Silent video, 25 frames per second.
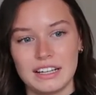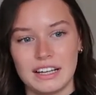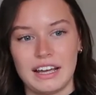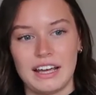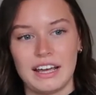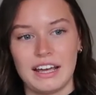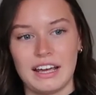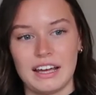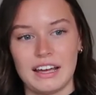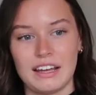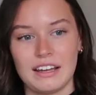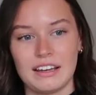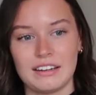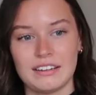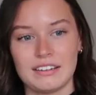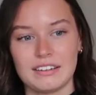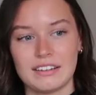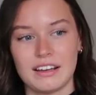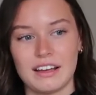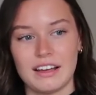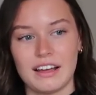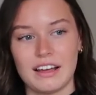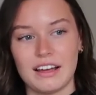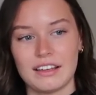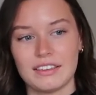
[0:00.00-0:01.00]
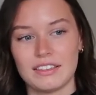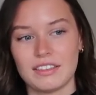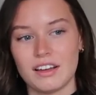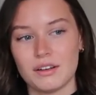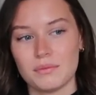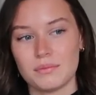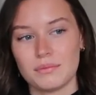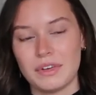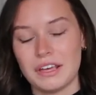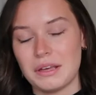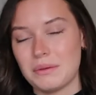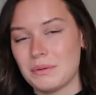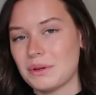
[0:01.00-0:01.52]
and I
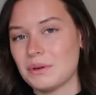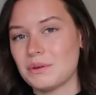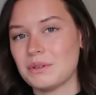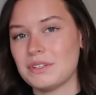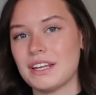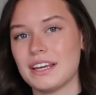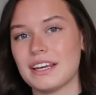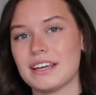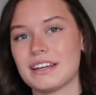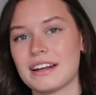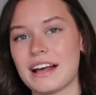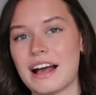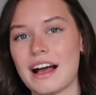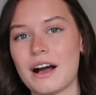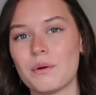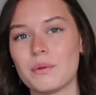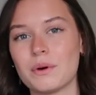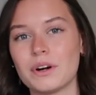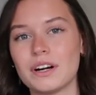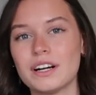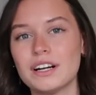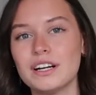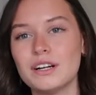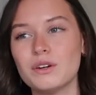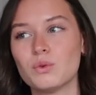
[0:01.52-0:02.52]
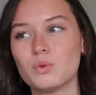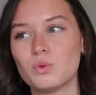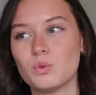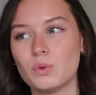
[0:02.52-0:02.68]
thought maybe it would take an hour.